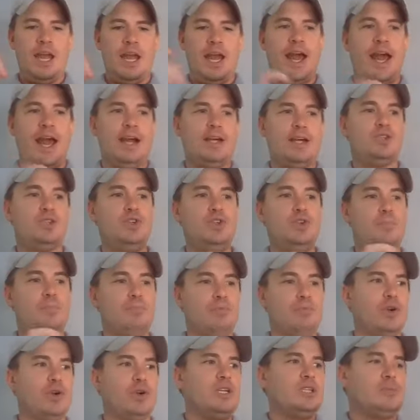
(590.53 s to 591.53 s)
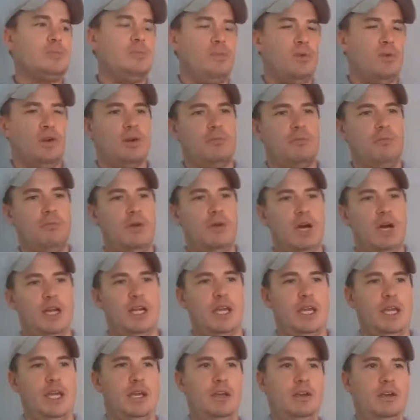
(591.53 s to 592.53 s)
As you print more
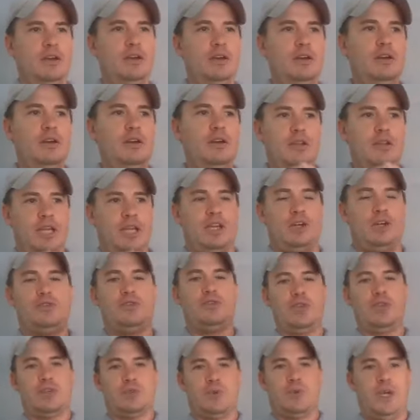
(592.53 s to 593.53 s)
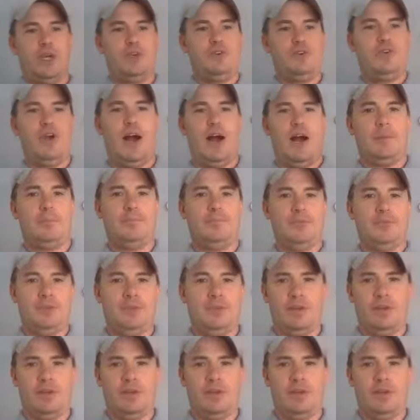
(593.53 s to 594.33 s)
money, the interest rate drops.